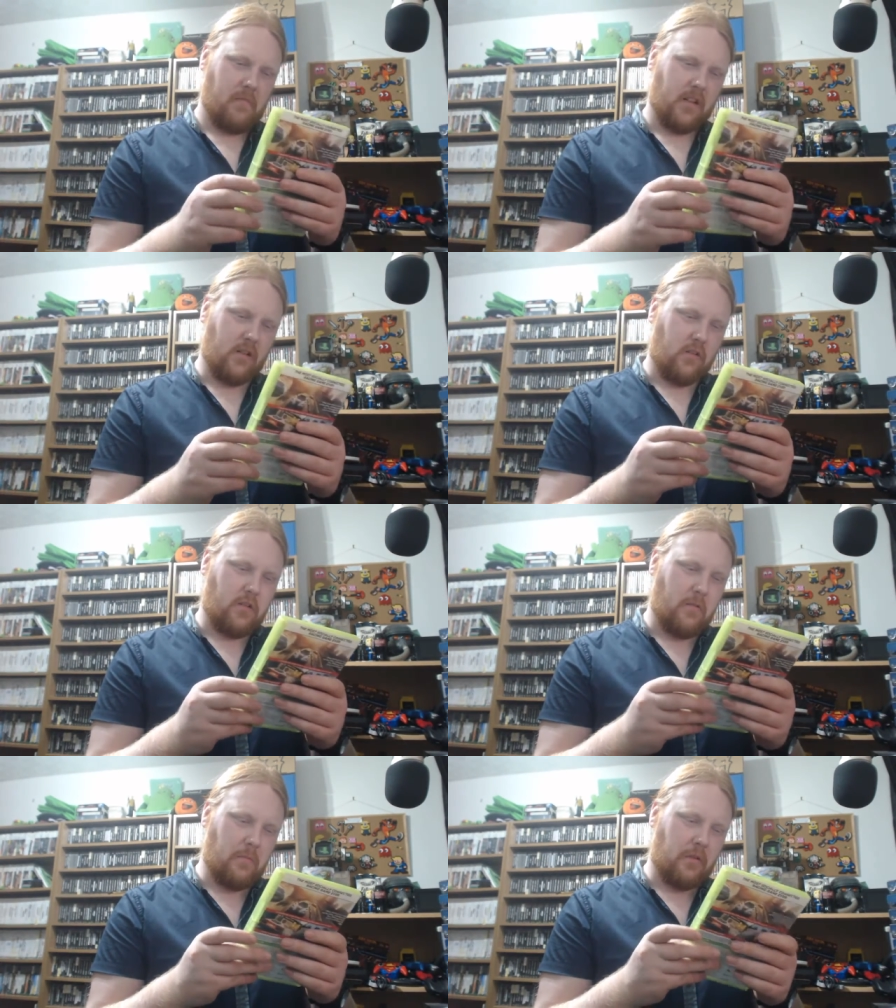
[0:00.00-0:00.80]
It's all
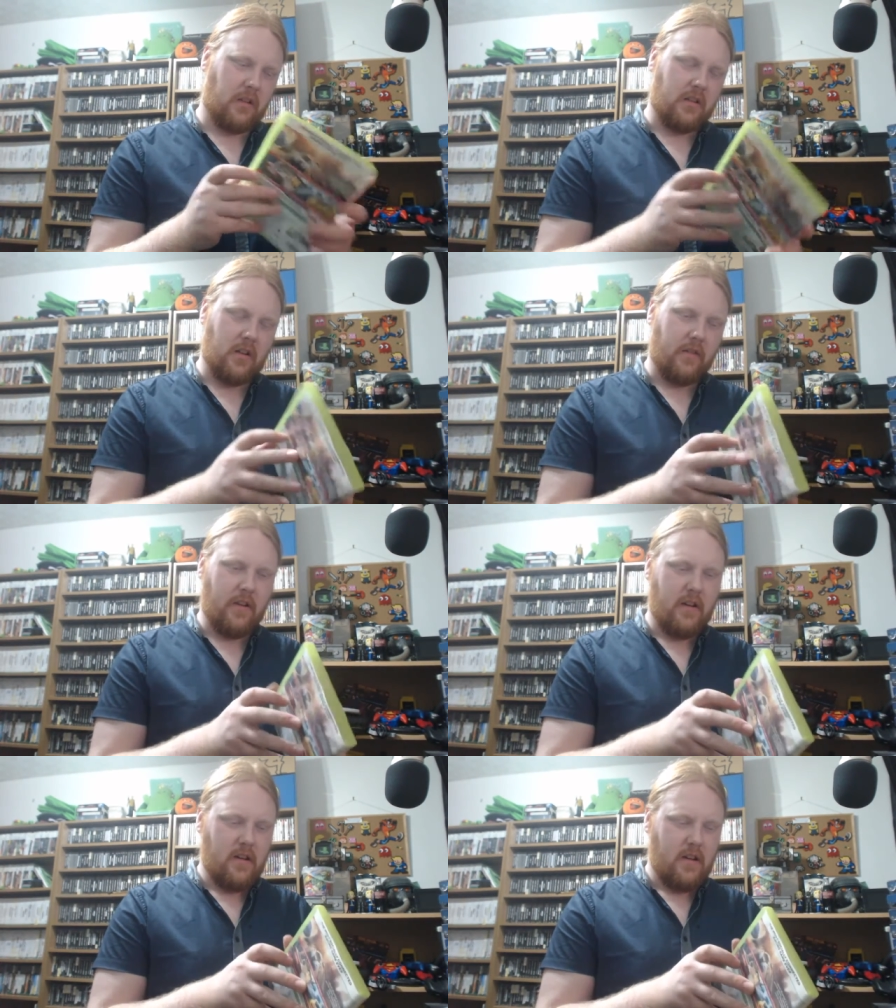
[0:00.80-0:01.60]
crumpled and stuff.
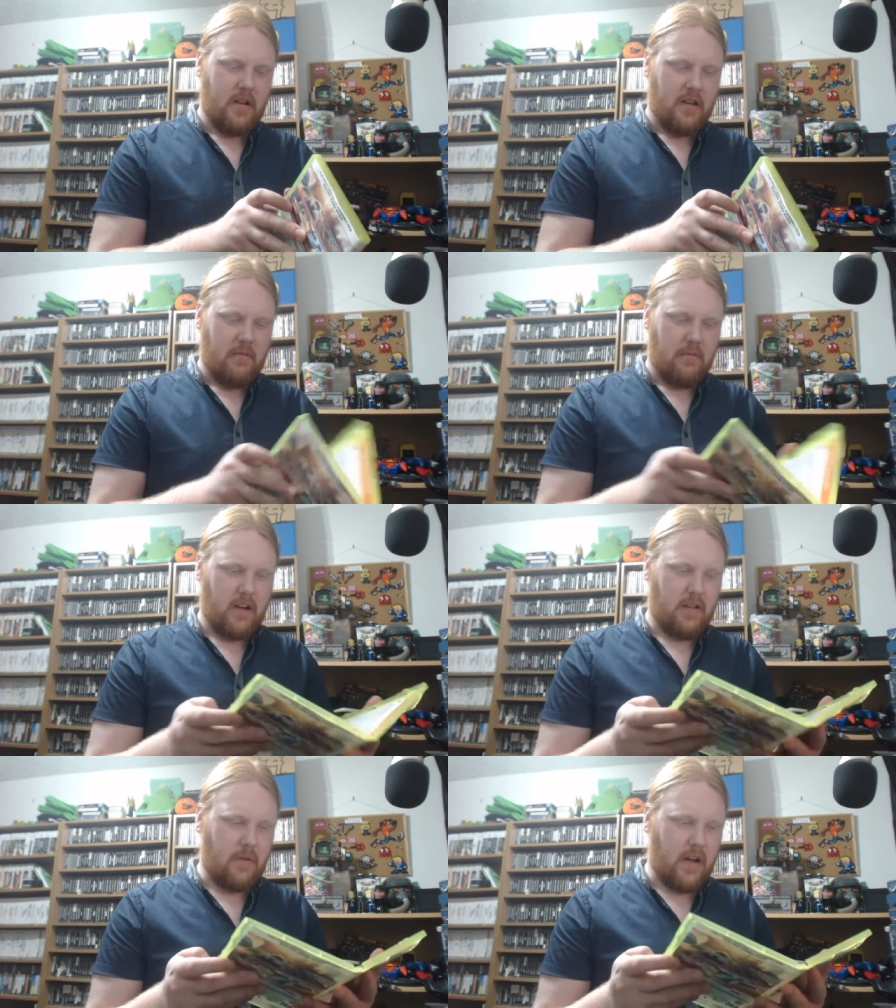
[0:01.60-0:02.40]
But
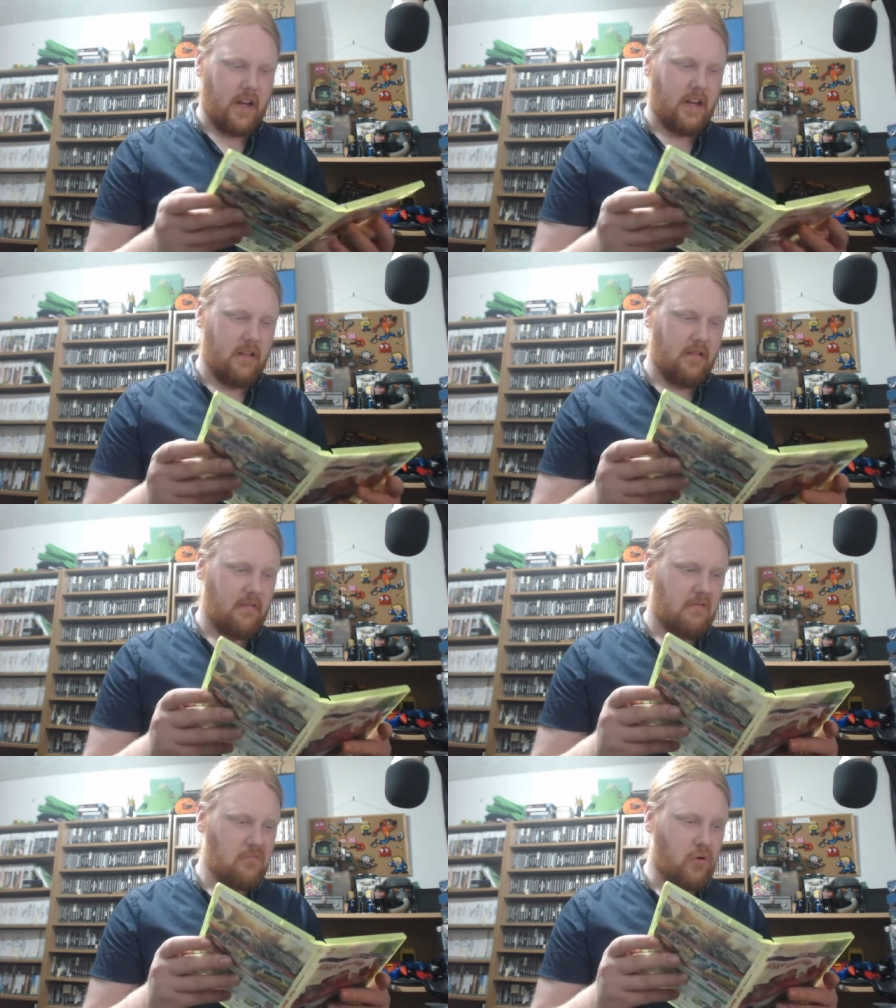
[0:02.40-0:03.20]
either way,
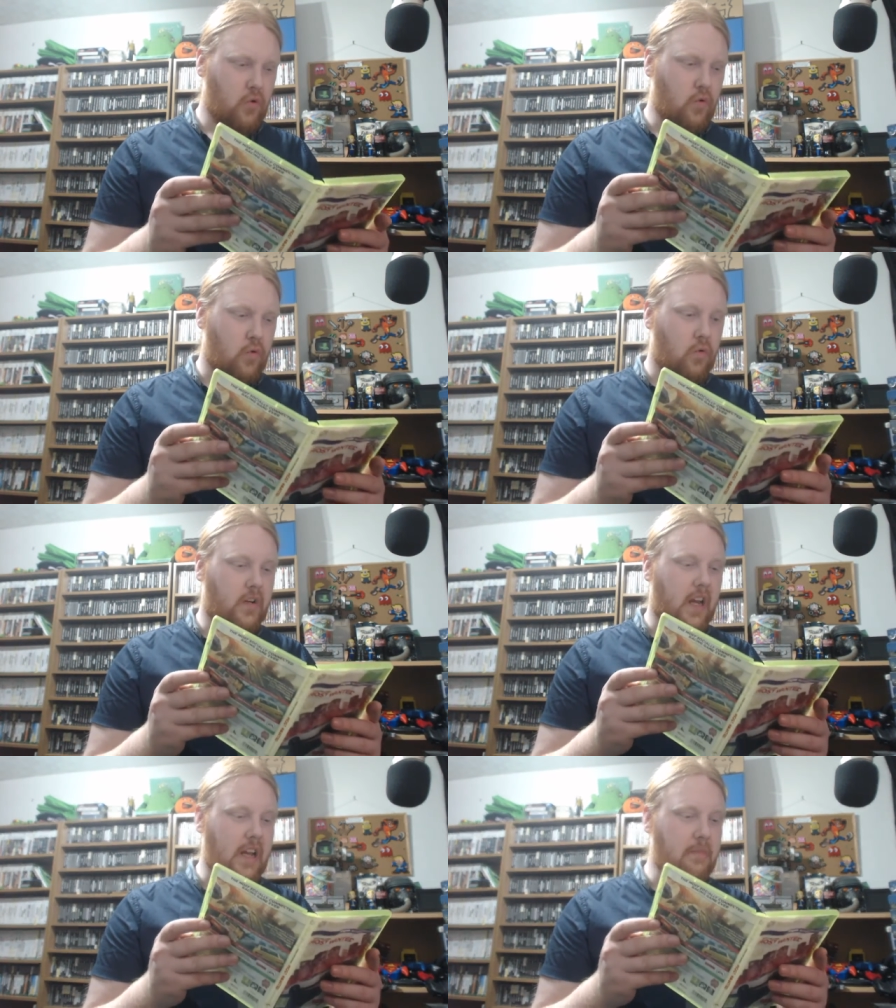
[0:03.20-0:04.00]
ooh,
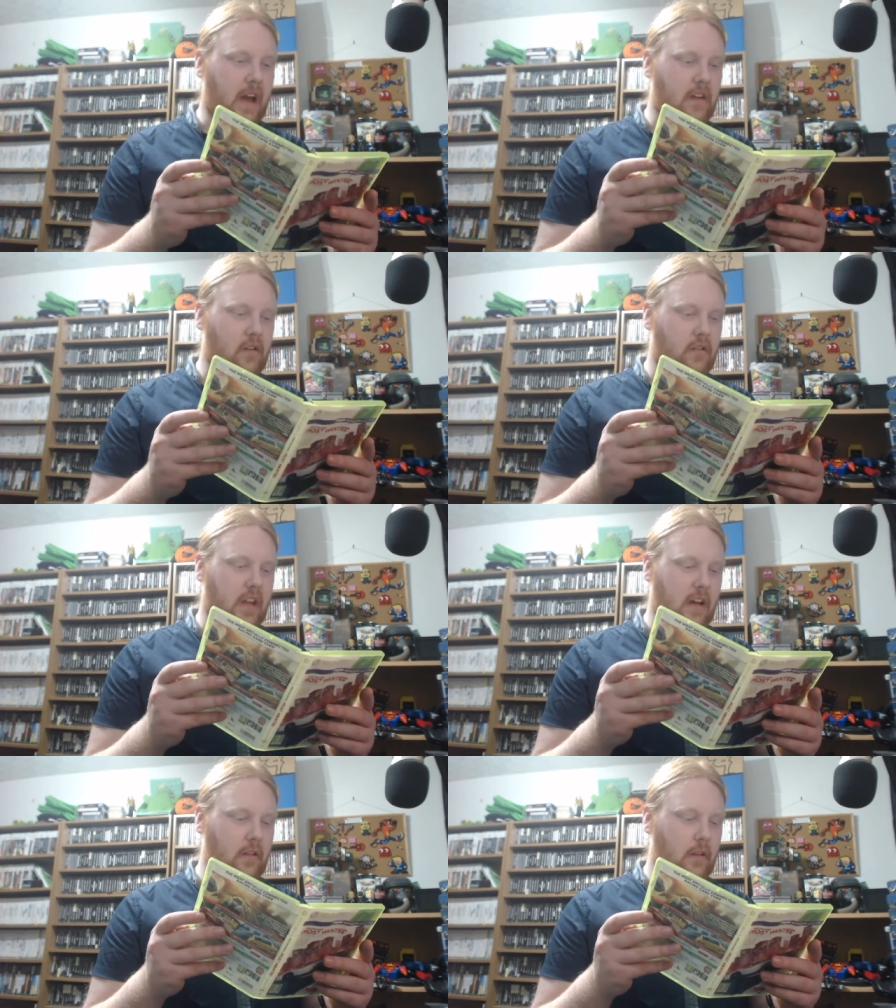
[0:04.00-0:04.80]
game add-on
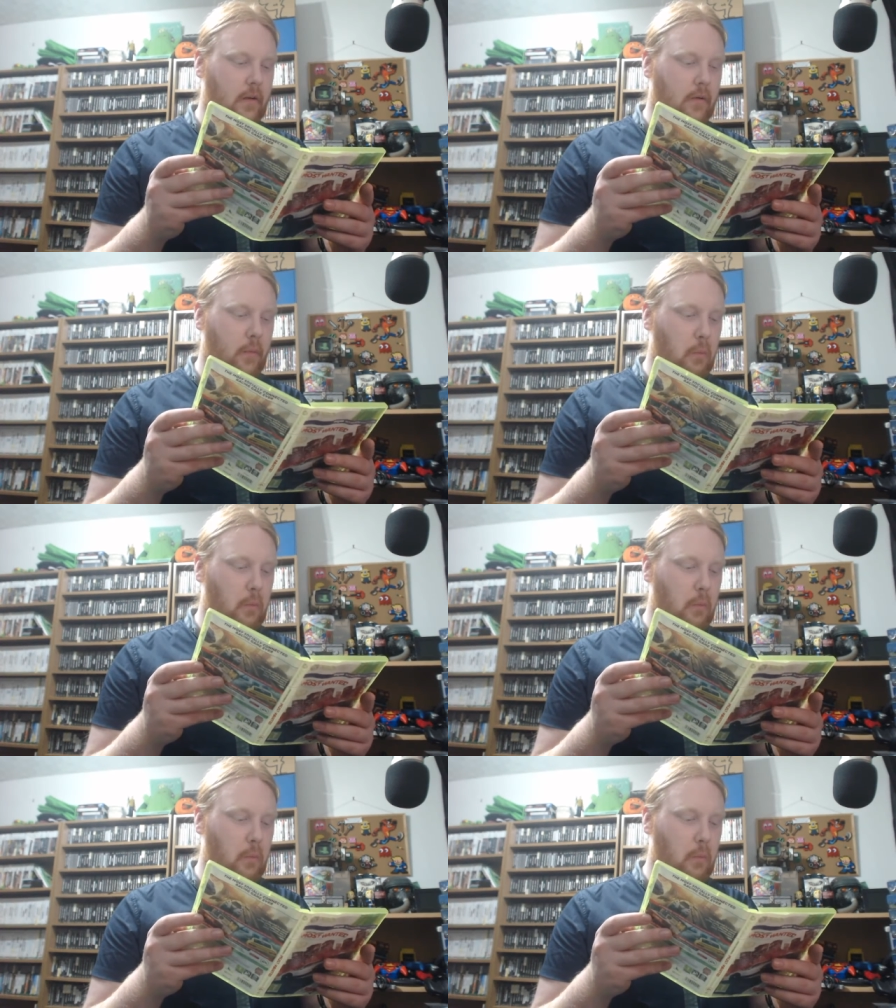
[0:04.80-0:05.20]
download.